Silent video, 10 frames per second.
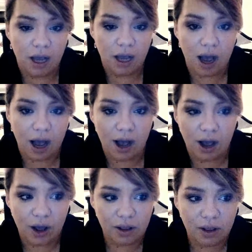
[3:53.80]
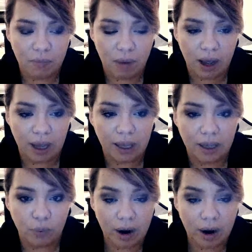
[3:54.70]

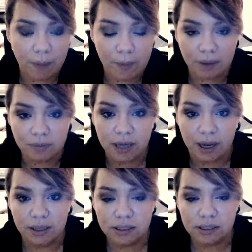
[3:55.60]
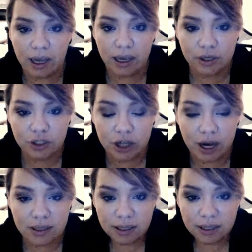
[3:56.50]
where I got baptized. And
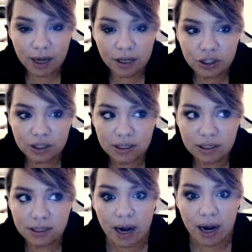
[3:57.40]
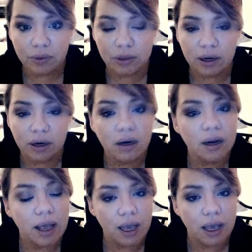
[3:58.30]
Jackson and I just sat out there
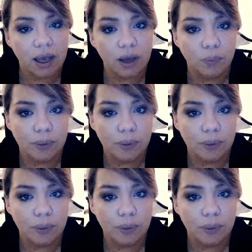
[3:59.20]
and we